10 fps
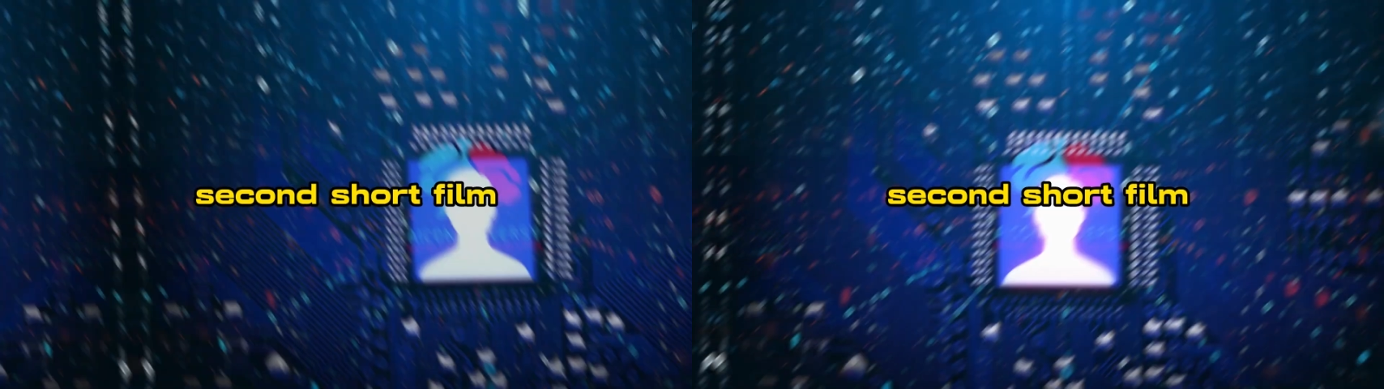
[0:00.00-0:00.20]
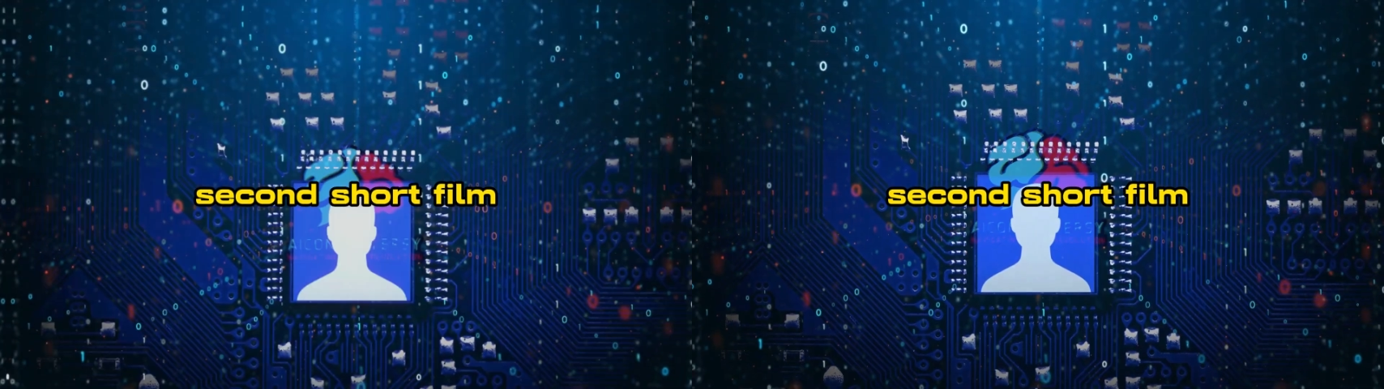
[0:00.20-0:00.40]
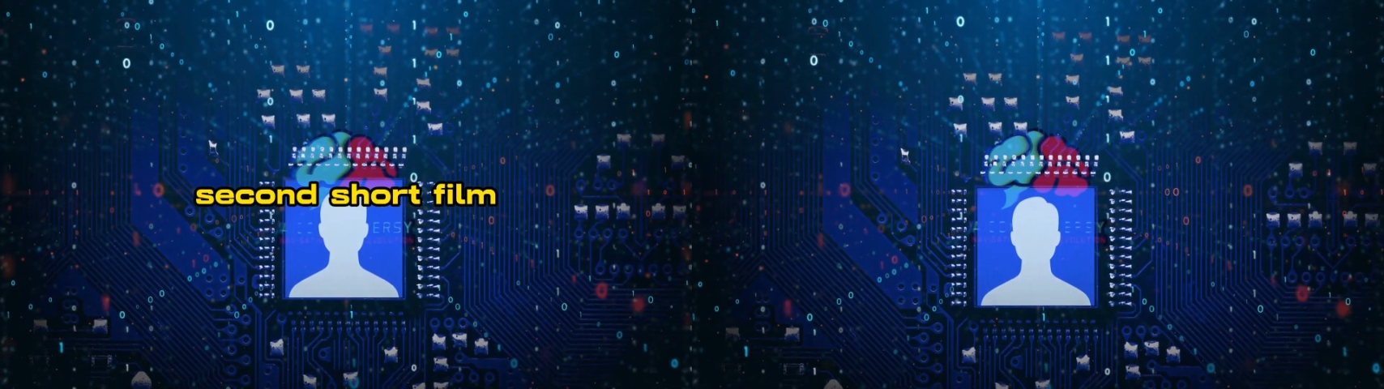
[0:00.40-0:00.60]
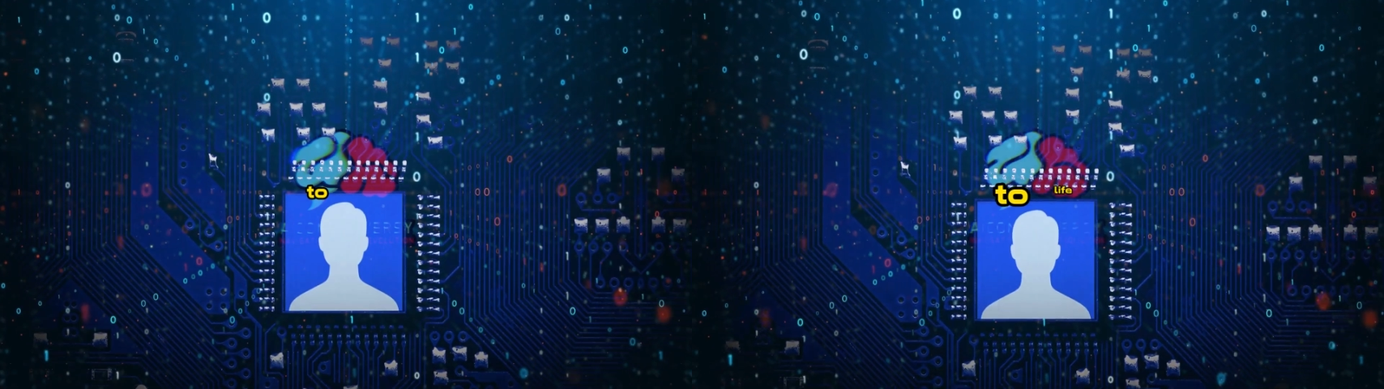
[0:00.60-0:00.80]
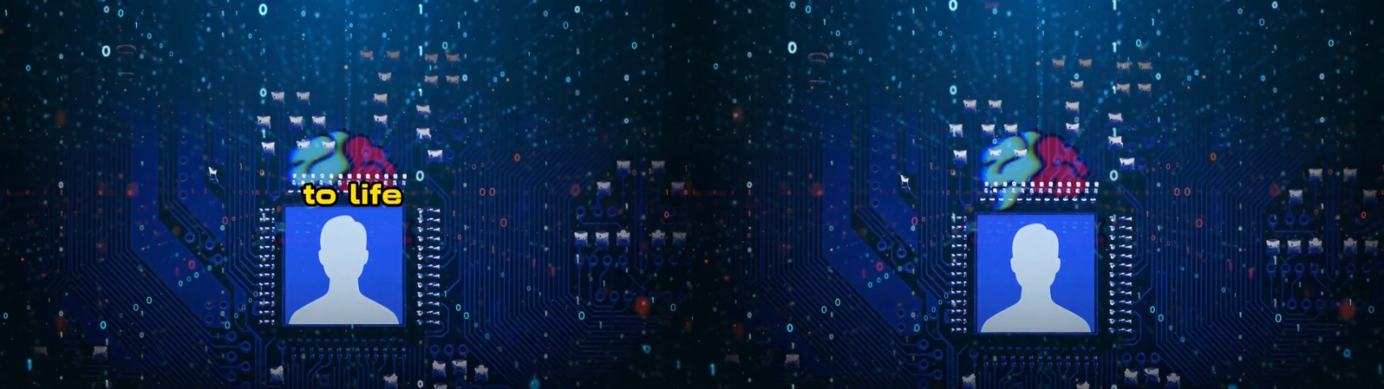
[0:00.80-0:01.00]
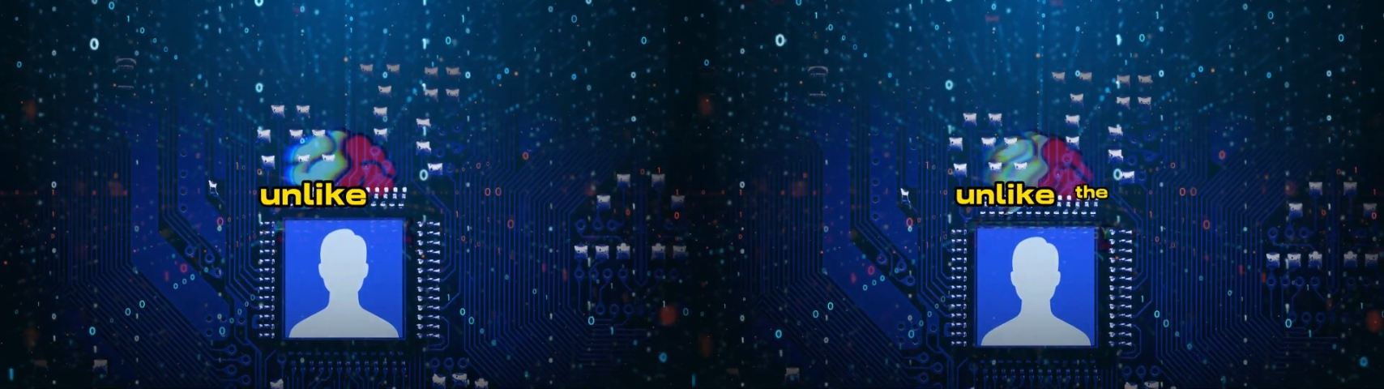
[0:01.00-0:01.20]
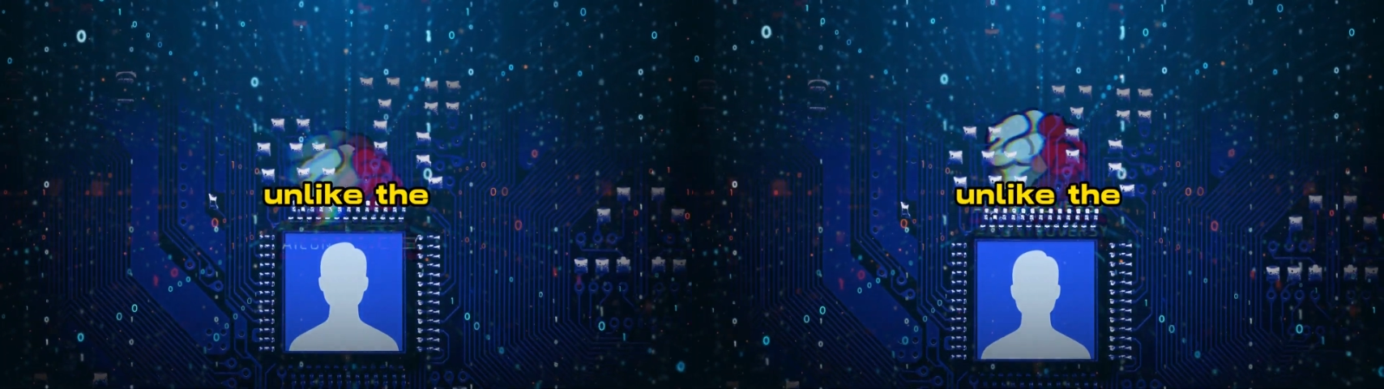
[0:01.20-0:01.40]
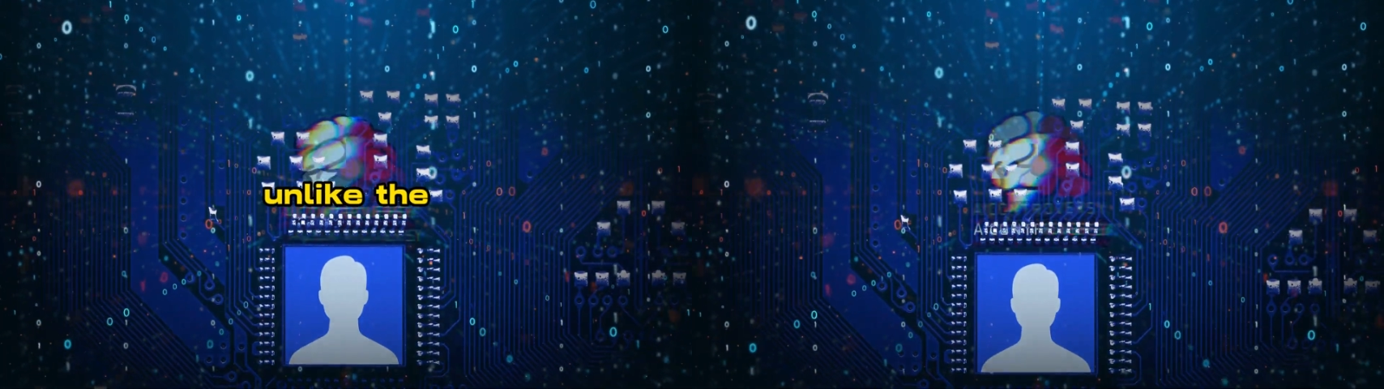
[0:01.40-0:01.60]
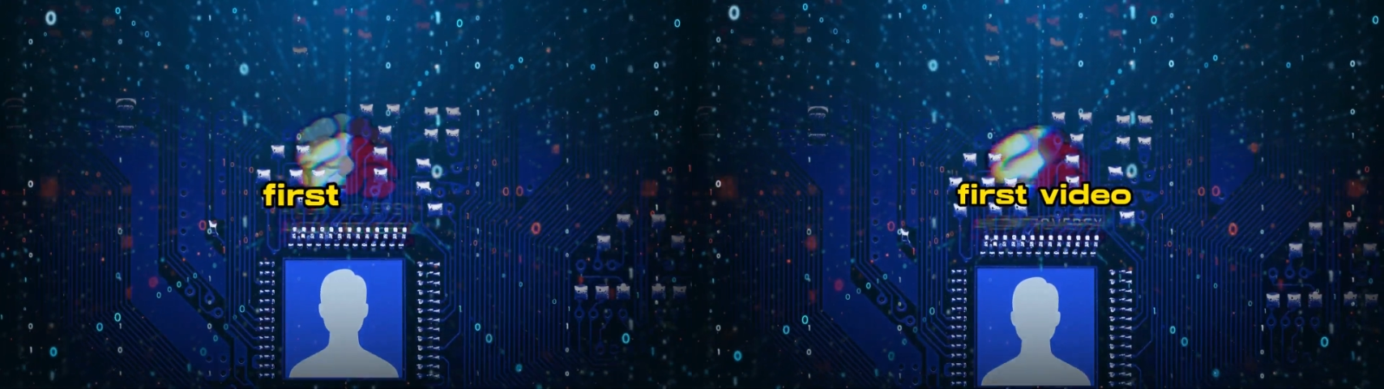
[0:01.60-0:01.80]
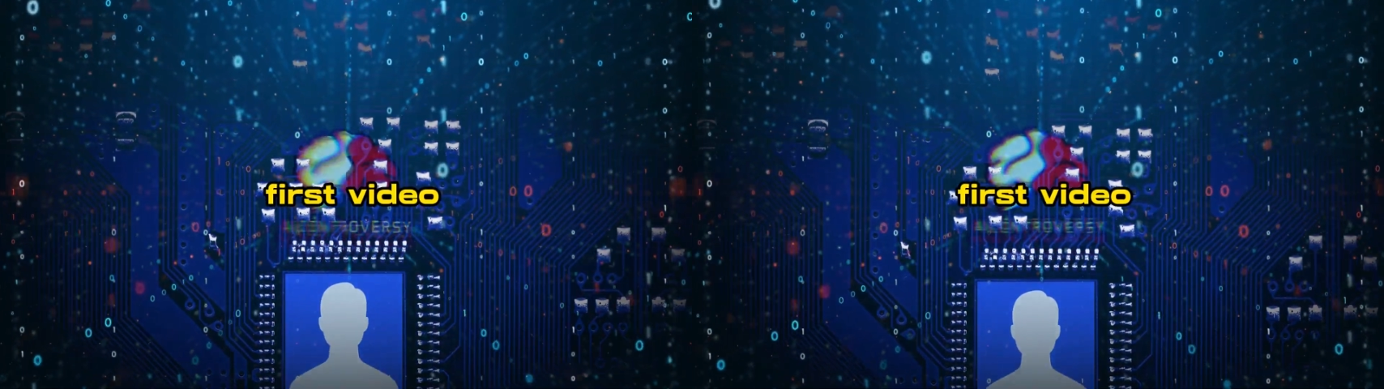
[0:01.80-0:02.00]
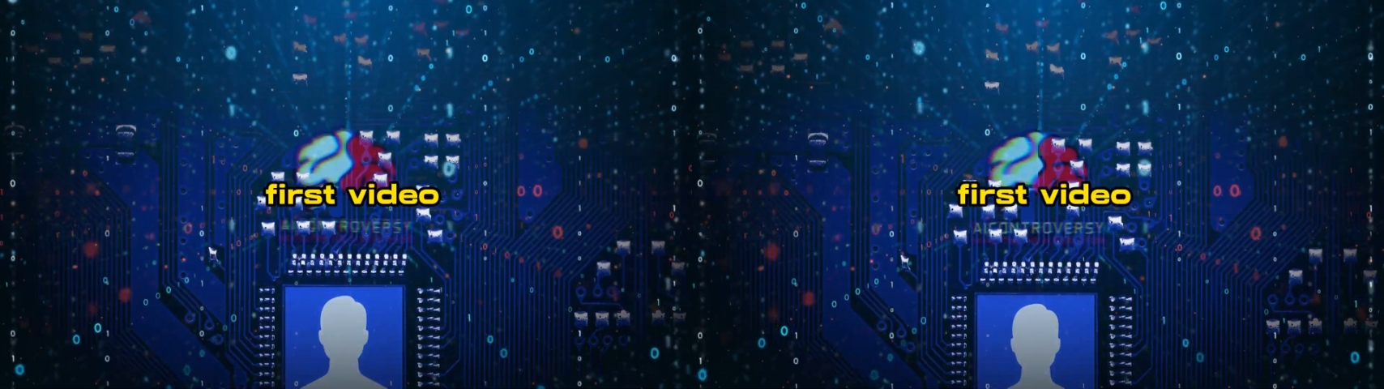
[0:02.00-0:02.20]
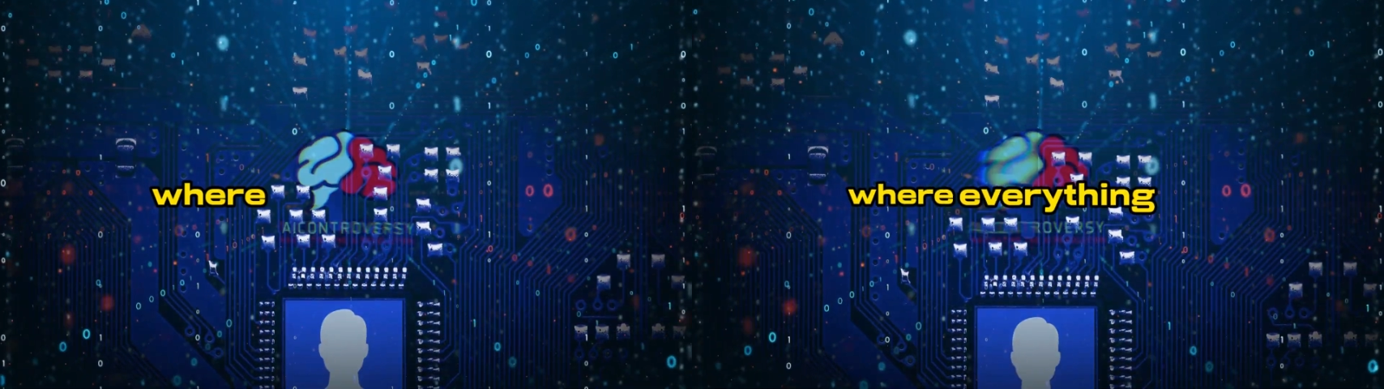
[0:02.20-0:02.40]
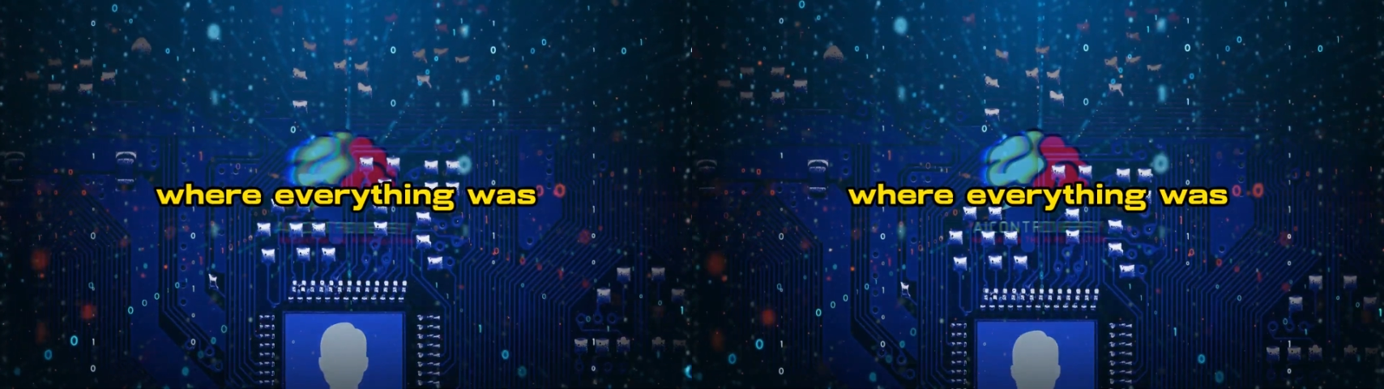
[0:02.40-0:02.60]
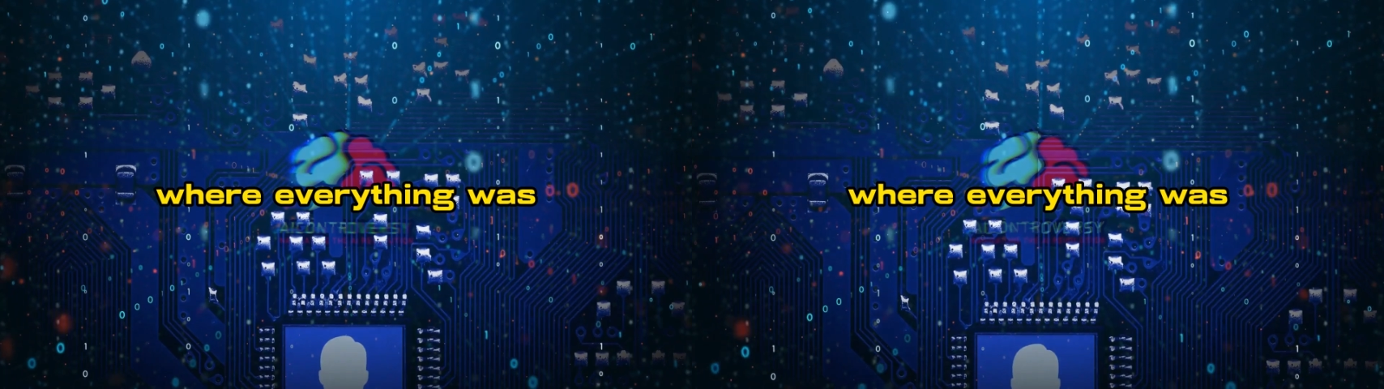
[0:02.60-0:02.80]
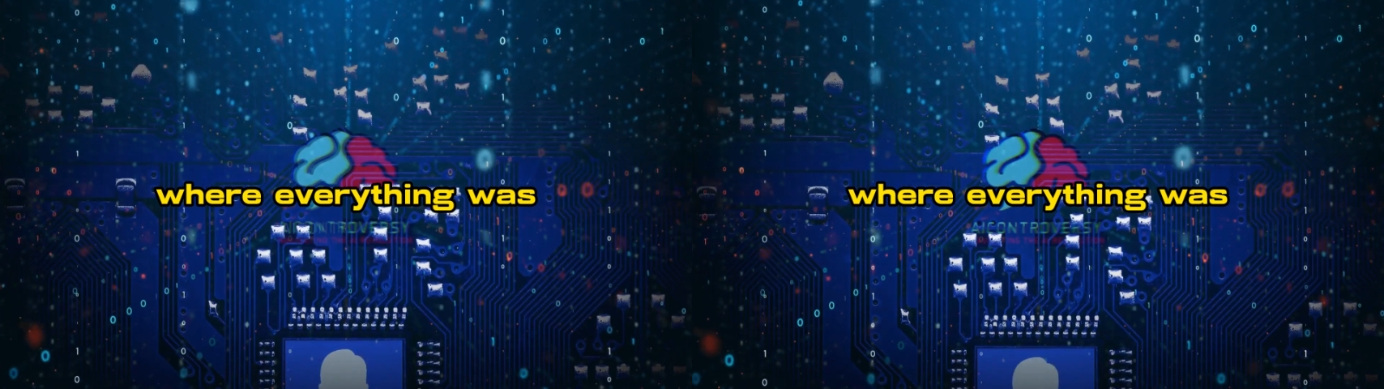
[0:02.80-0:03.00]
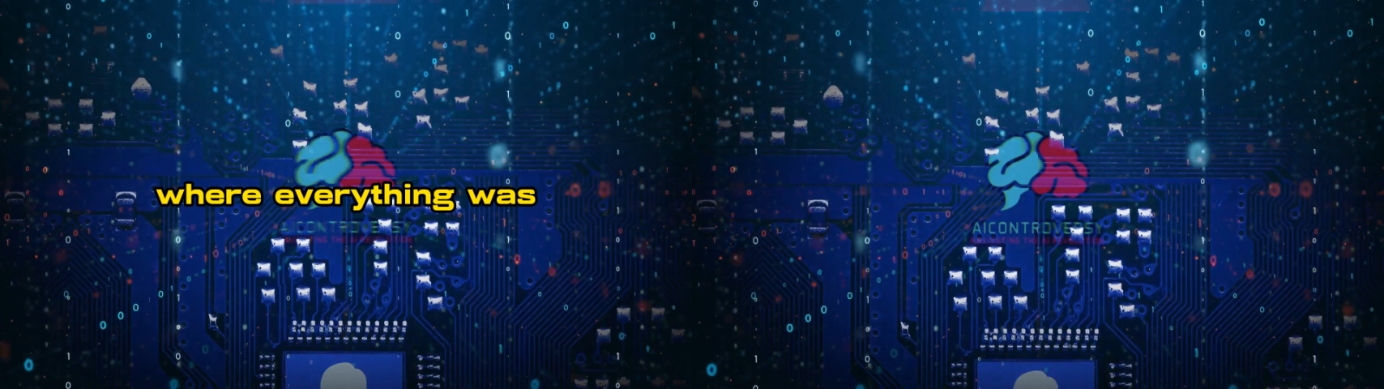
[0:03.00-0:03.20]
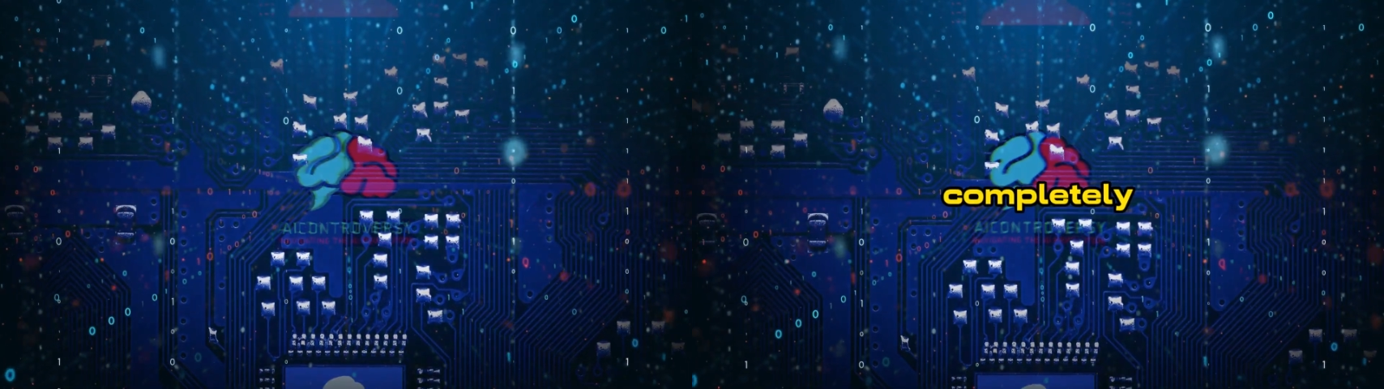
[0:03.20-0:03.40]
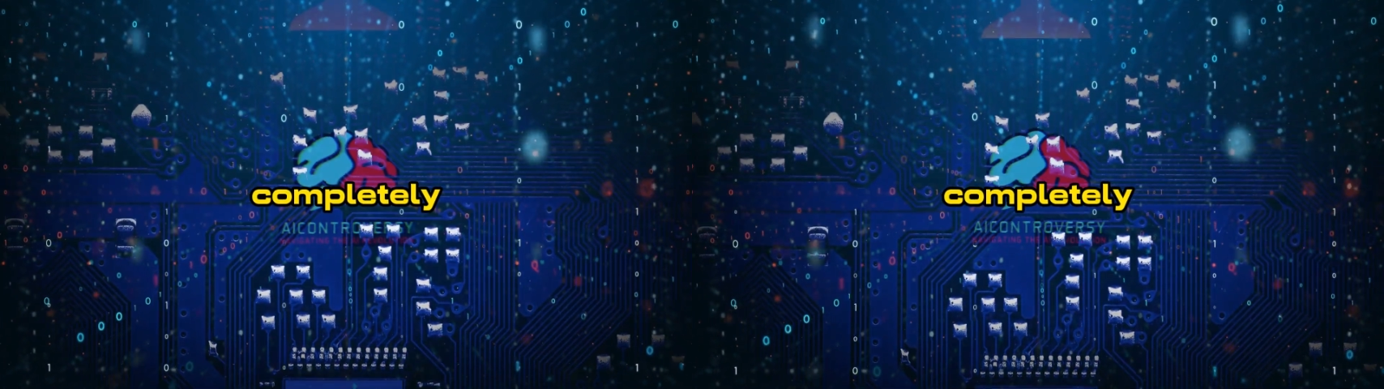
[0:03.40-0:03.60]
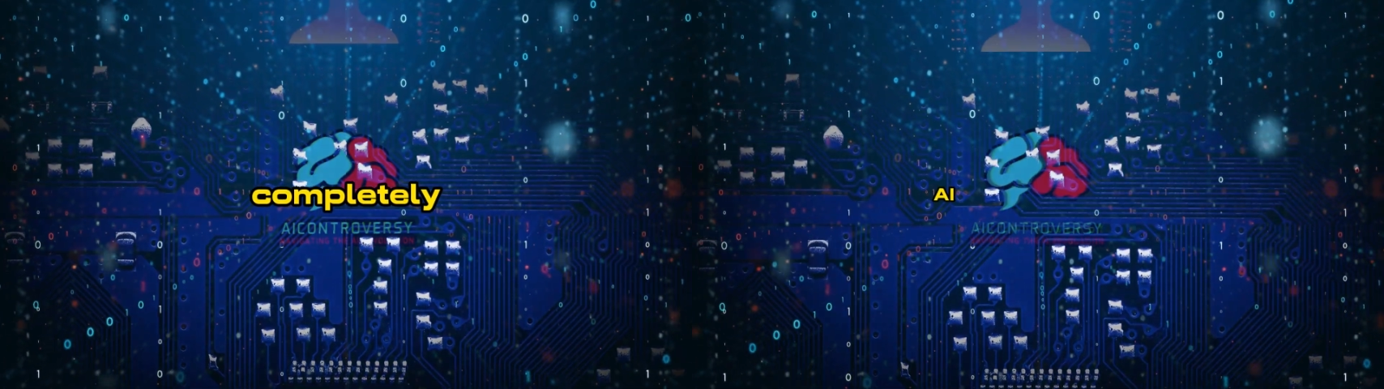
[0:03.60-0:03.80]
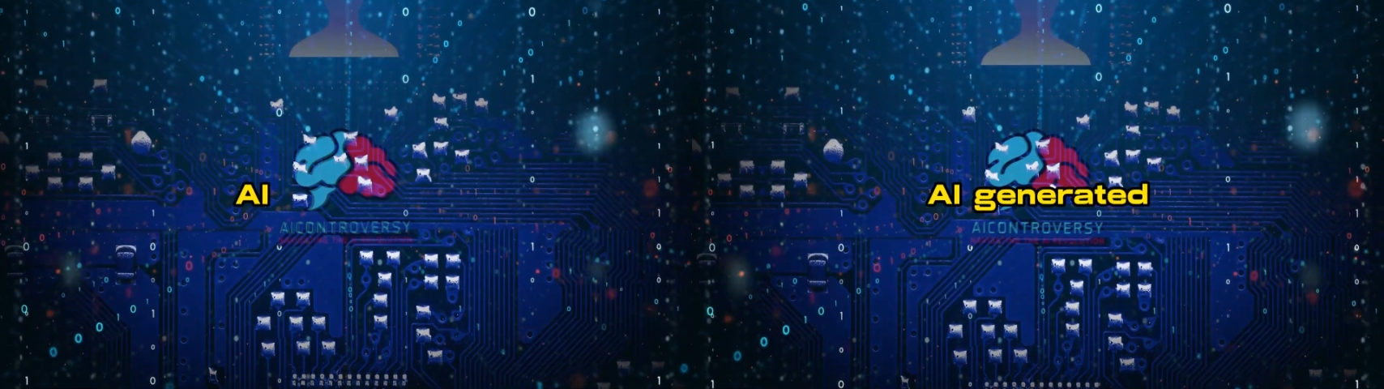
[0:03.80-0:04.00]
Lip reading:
No face is visible, so there are no lips to read.